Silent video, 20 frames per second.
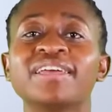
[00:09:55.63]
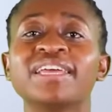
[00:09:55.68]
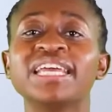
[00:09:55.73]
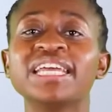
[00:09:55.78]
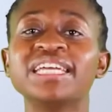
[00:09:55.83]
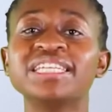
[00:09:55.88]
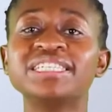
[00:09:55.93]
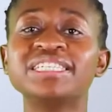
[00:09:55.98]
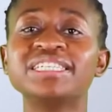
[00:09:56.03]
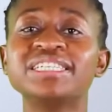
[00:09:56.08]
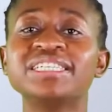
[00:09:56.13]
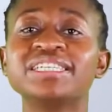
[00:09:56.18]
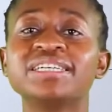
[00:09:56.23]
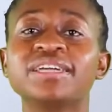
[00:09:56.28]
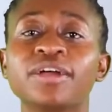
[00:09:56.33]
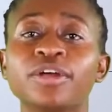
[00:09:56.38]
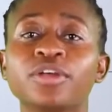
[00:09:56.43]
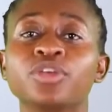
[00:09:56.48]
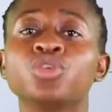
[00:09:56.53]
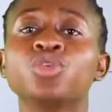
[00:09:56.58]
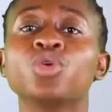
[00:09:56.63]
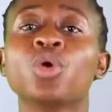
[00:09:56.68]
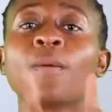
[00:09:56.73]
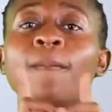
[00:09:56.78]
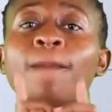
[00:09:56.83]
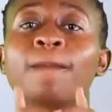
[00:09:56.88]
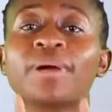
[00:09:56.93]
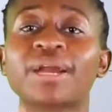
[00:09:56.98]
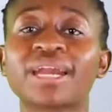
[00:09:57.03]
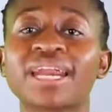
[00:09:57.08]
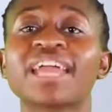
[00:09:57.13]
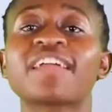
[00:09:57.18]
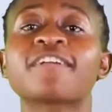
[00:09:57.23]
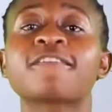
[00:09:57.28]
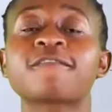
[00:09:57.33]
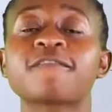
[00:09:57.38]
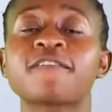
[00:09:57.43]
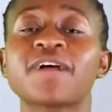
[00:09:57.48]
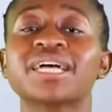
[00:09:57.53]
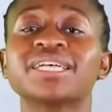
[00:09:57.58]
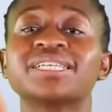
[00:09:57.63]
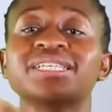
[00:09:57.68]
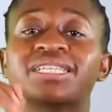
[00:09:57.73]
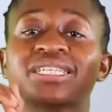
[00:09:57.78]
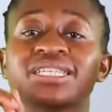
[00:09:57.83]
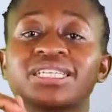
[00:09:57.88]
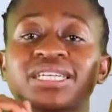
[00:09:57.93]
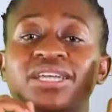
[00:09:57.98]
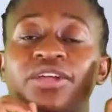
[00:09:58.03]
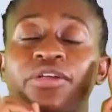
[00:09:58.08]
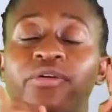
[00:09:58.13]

eating your breakfast